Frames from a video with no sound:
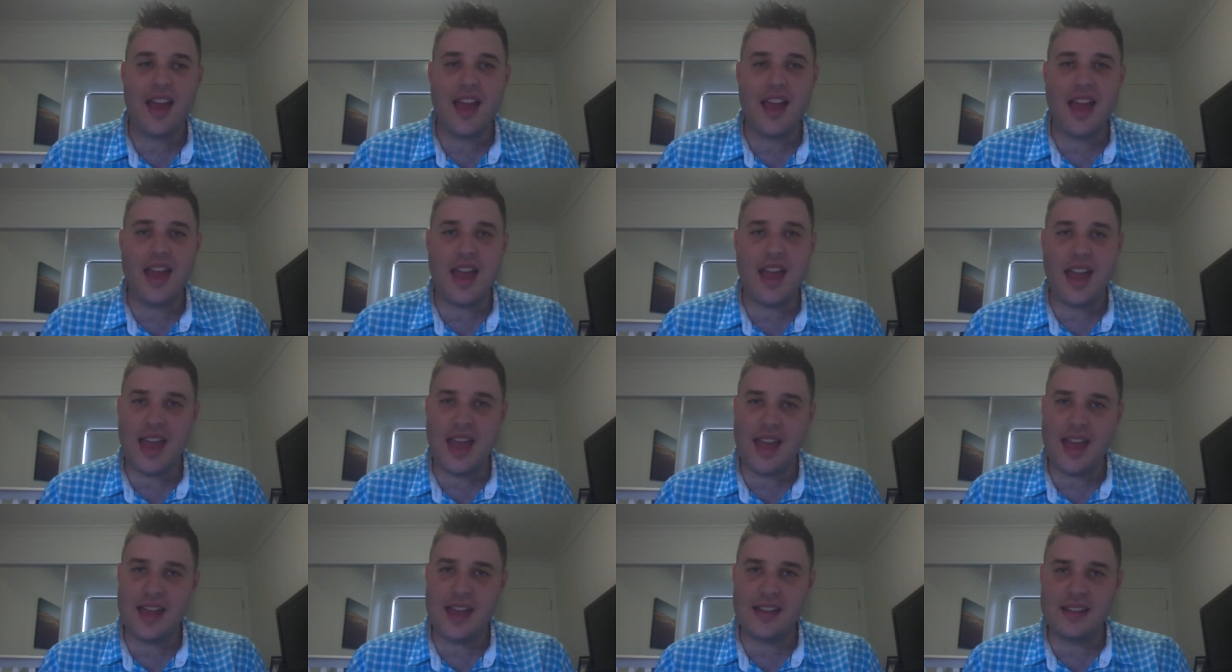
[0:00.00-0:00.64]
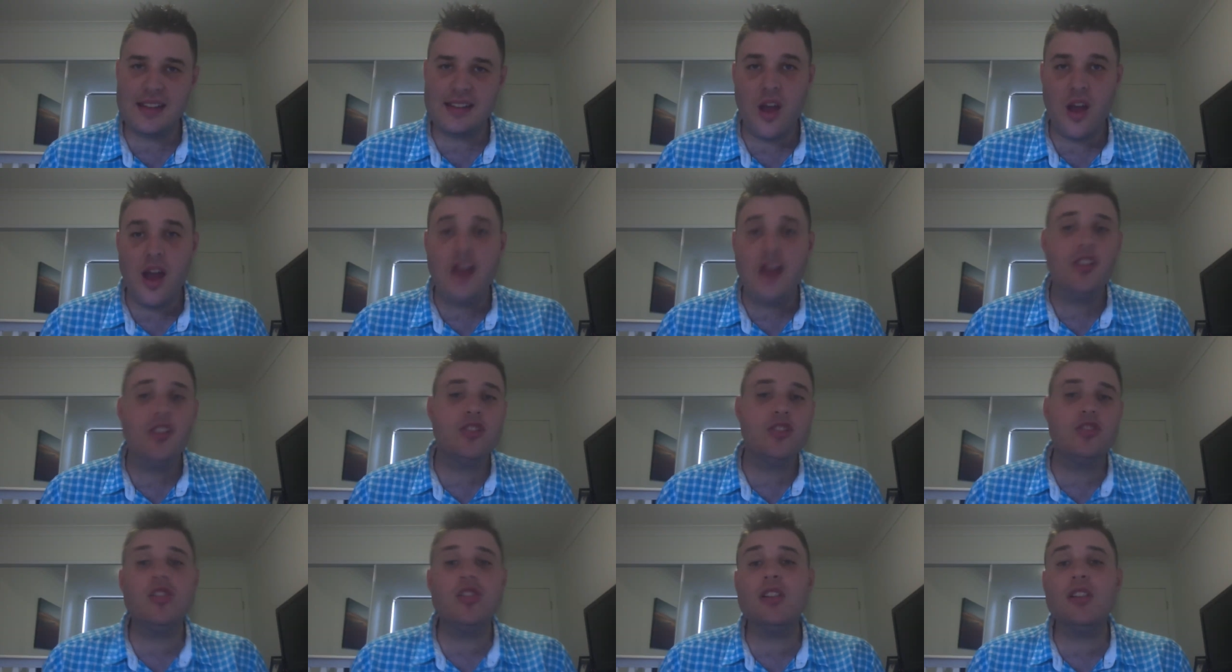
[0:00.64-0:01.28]
And
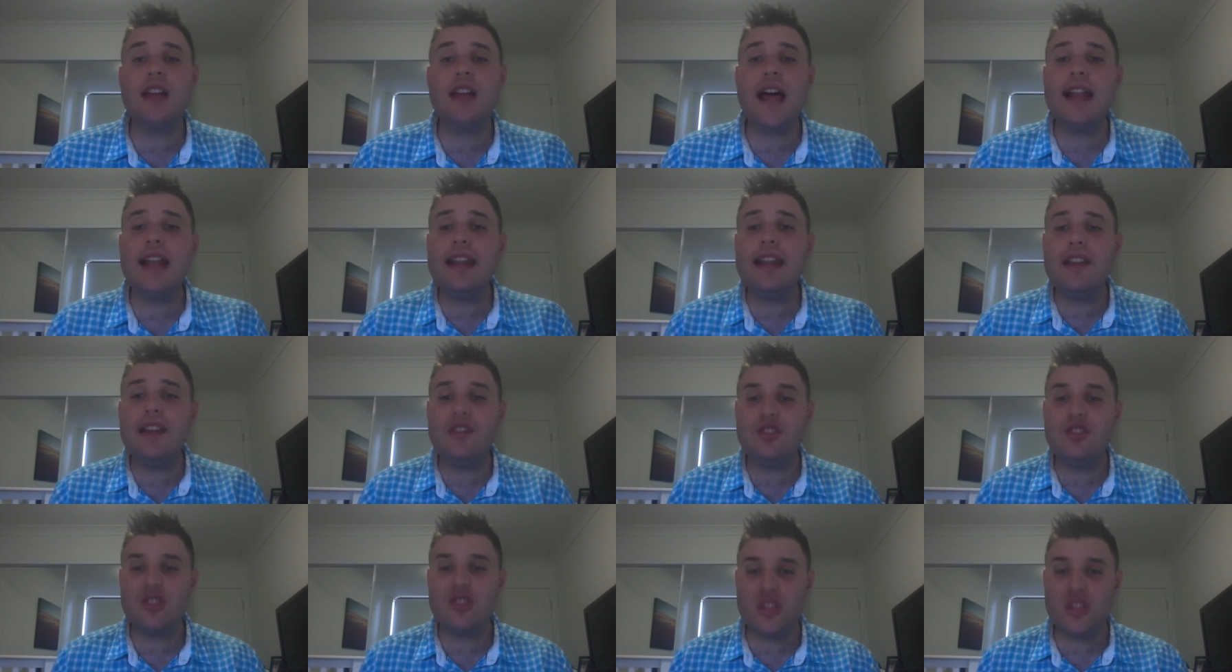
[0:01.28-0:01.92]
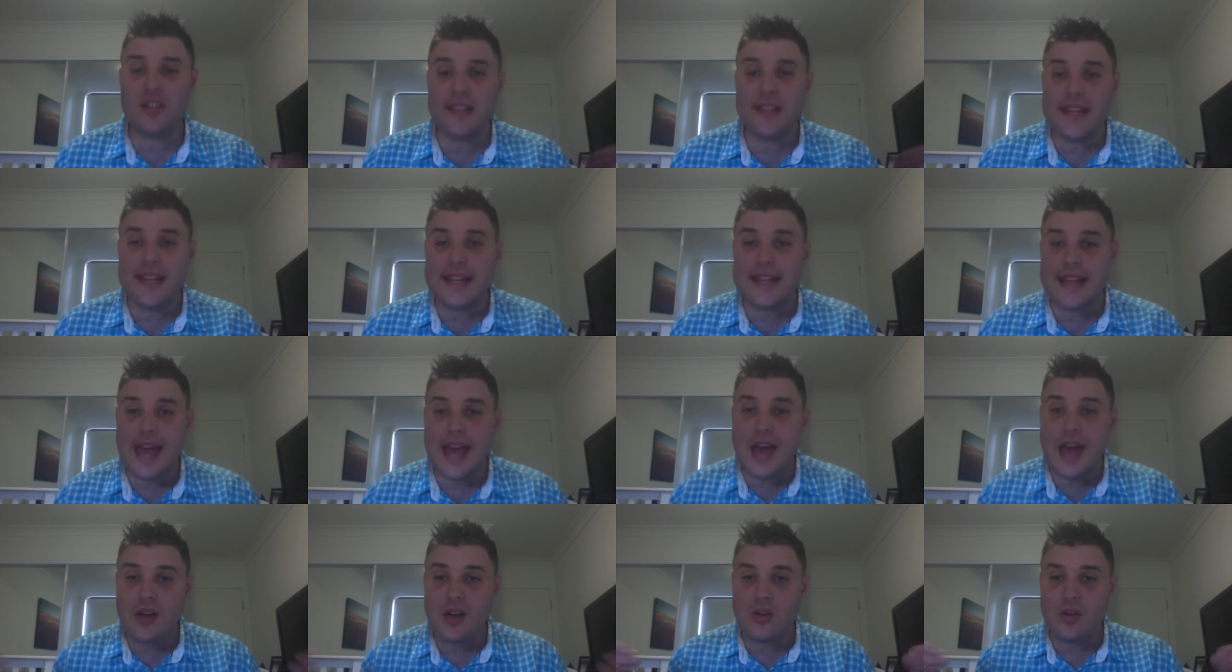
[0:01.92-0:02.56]
should I live, should
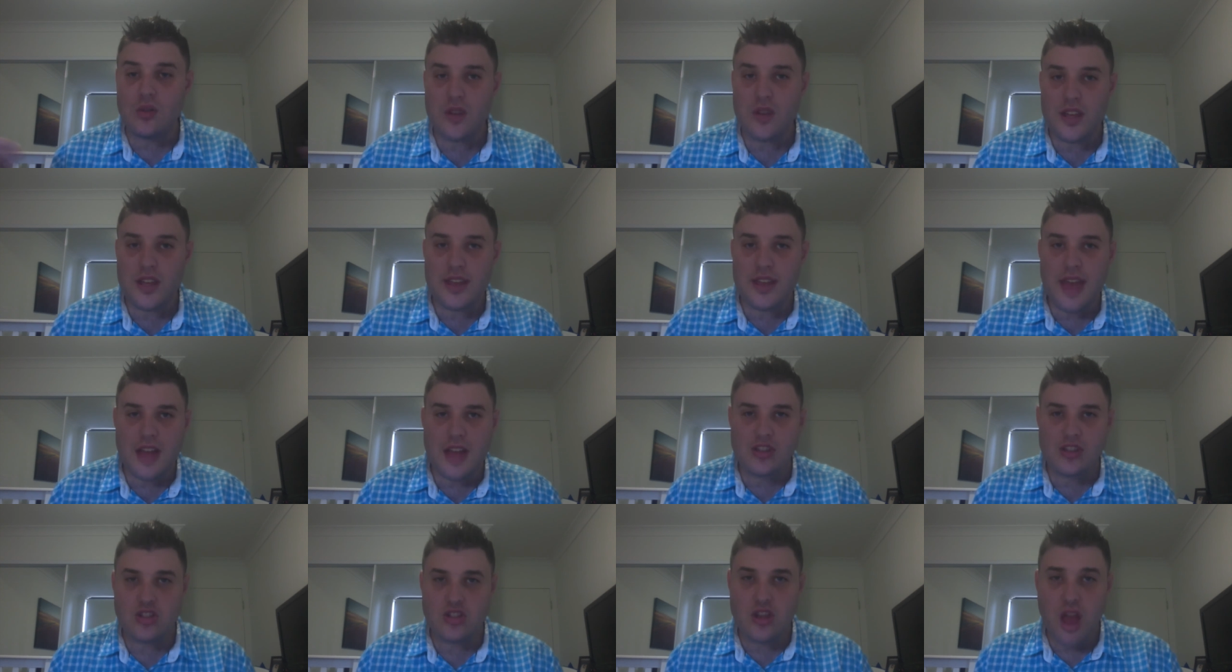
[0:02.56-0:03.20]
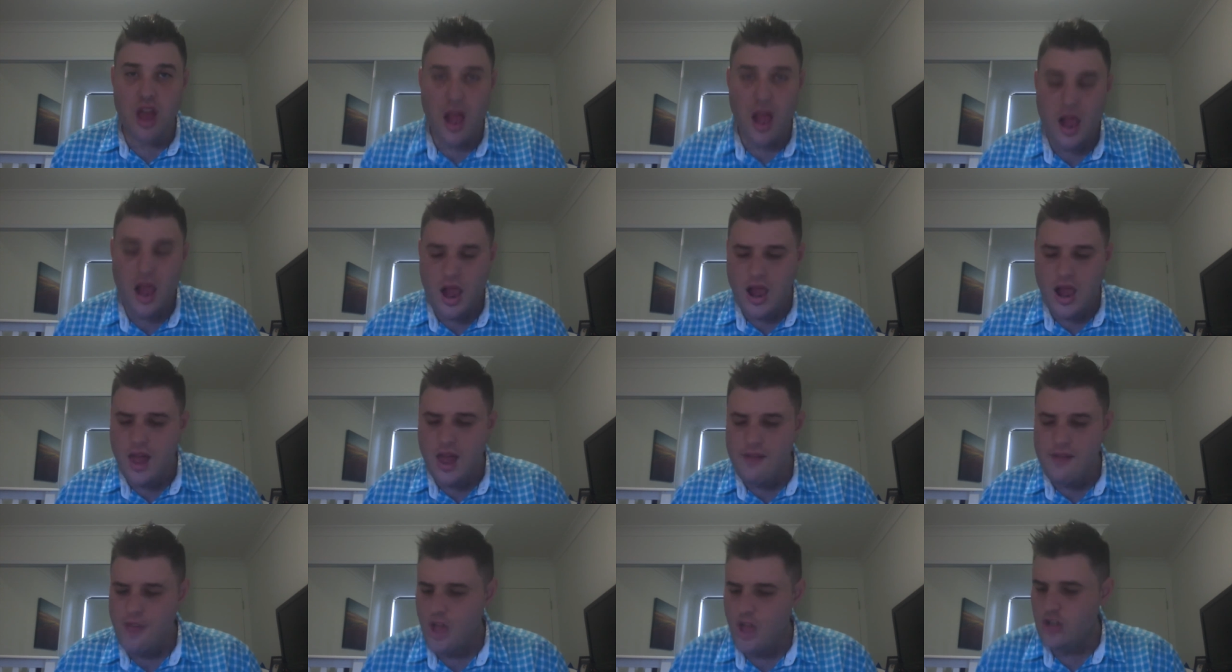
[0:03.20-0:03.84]
I die without your
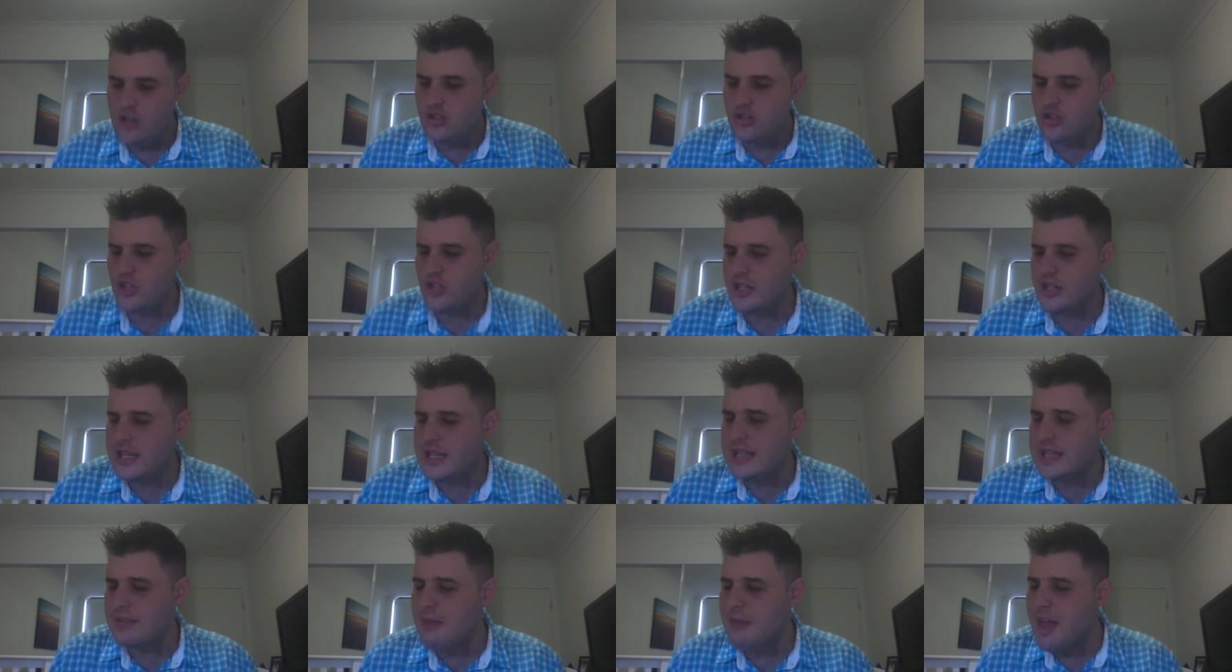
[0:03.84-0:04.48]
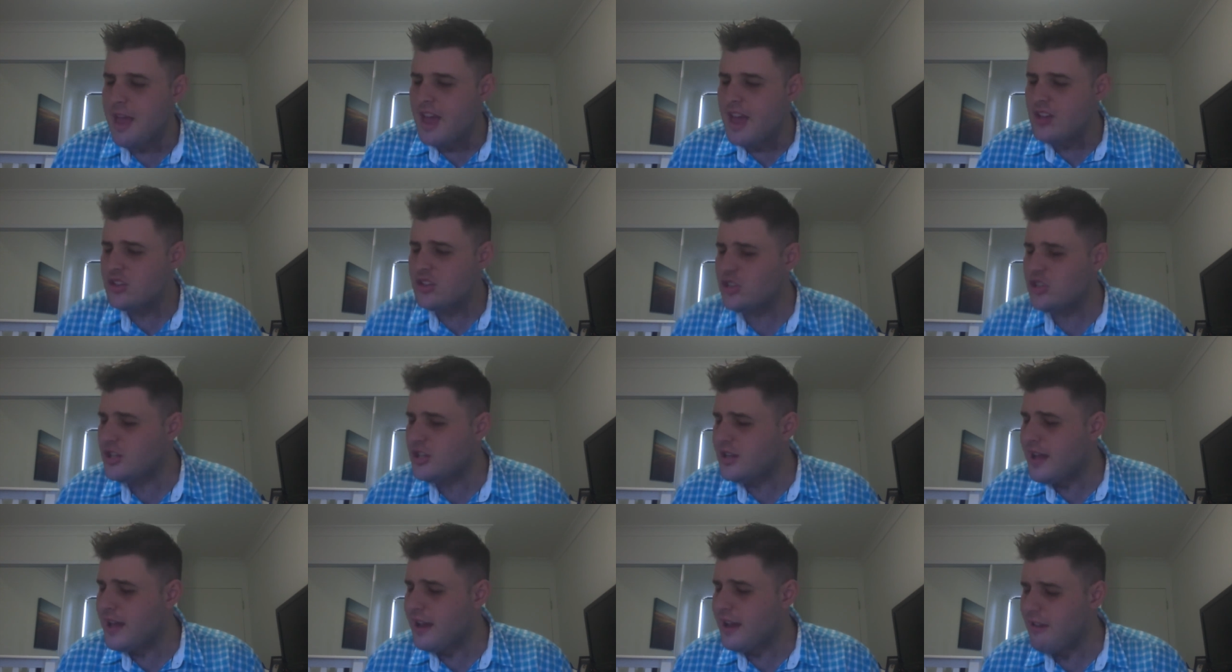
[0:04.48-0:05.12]
love? Should I smile,
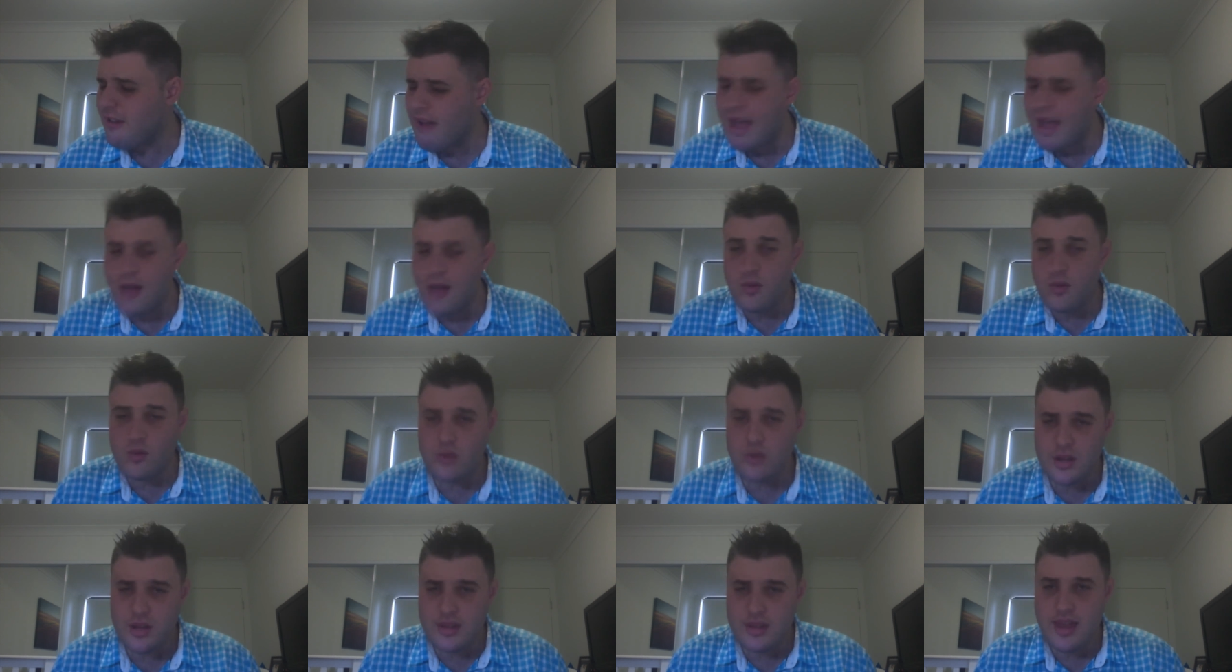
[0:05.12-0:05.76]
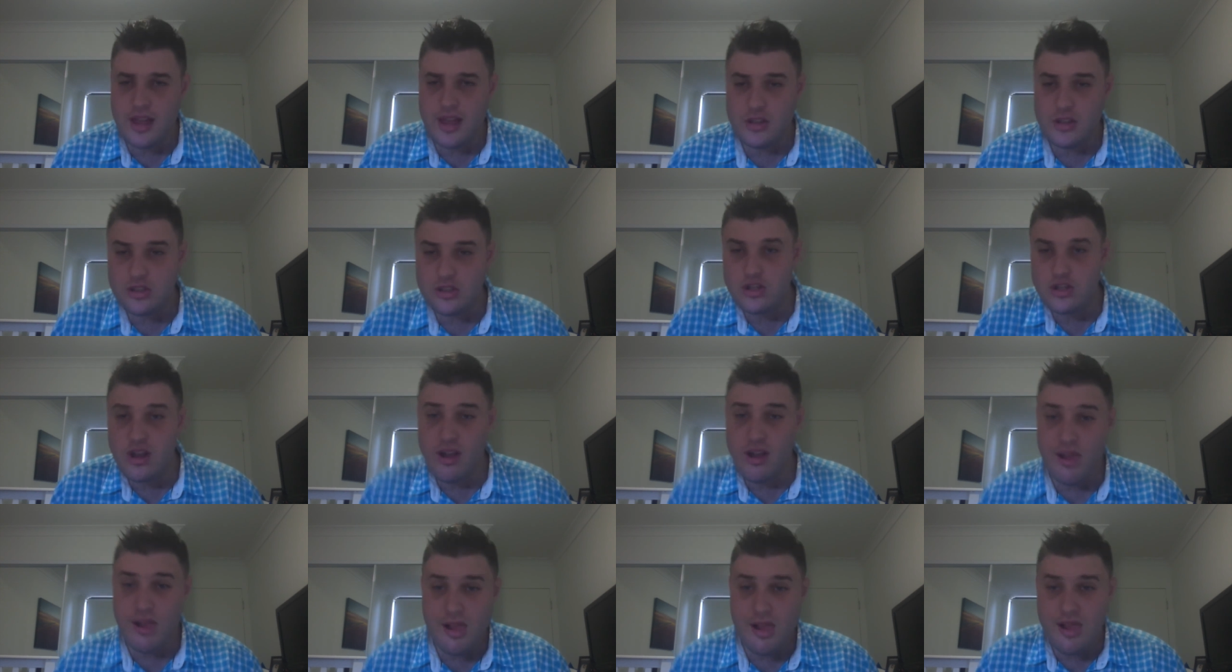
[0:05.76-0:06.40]
should I cry without
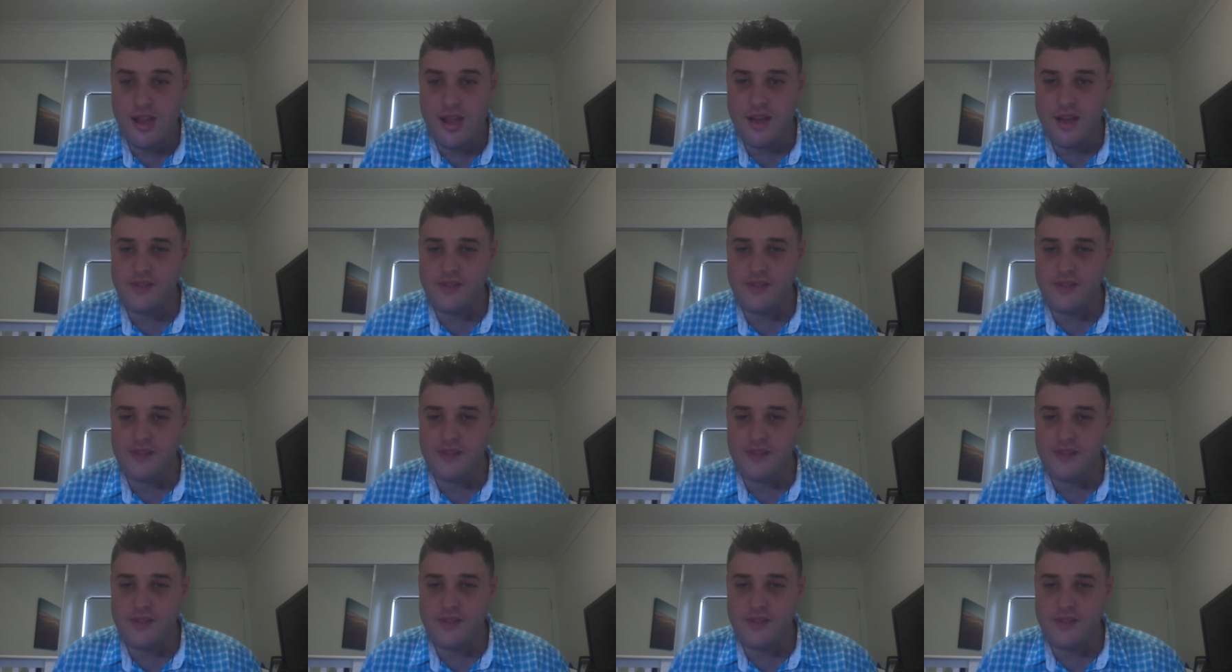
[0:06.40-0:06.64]
your love?